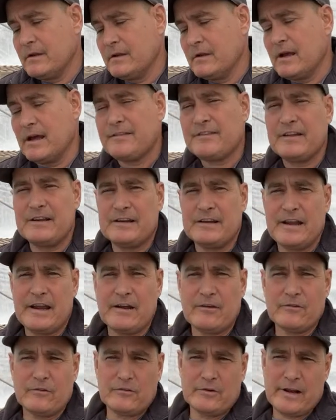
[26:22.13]
I think
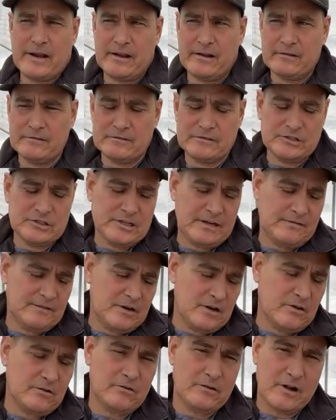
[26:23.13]
now they're down
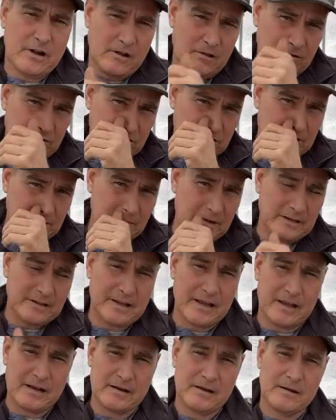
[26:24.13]
$700, something like
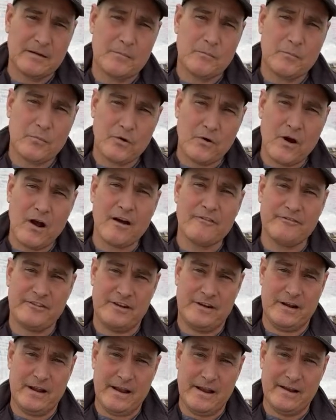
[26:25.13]
that. Profit
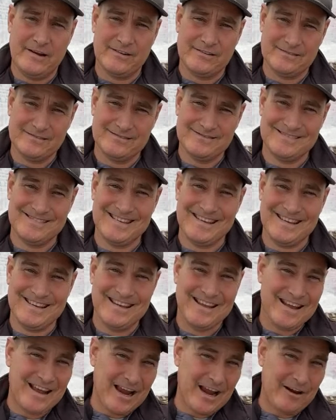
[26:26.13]
now,
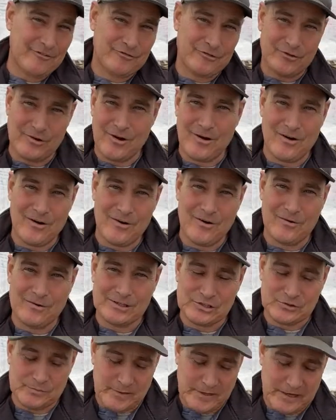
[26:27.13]
after all
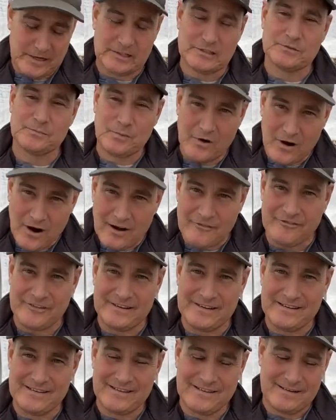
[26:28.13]
expense, profit.
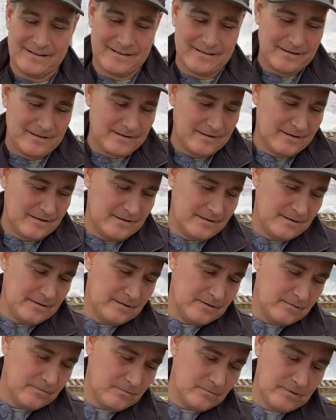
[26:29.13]

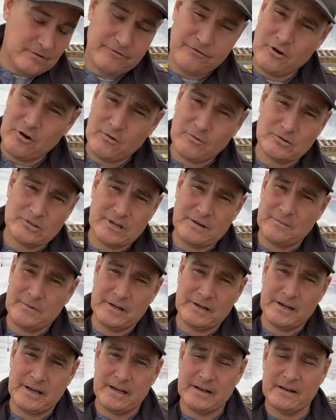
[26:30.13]
The farmers ain't
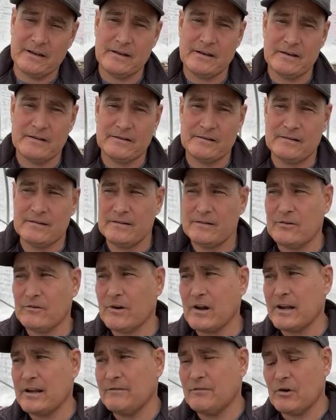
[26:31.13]
been getting, they're
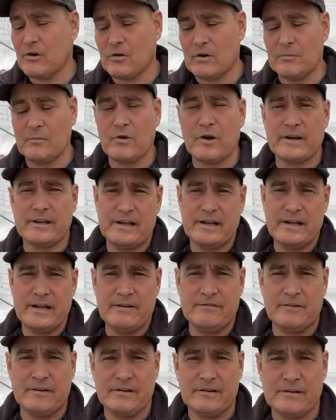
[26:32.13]
not even hardly breaking
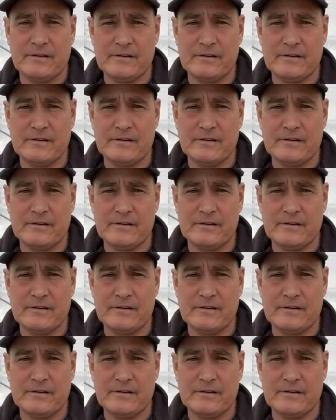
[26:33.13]
even.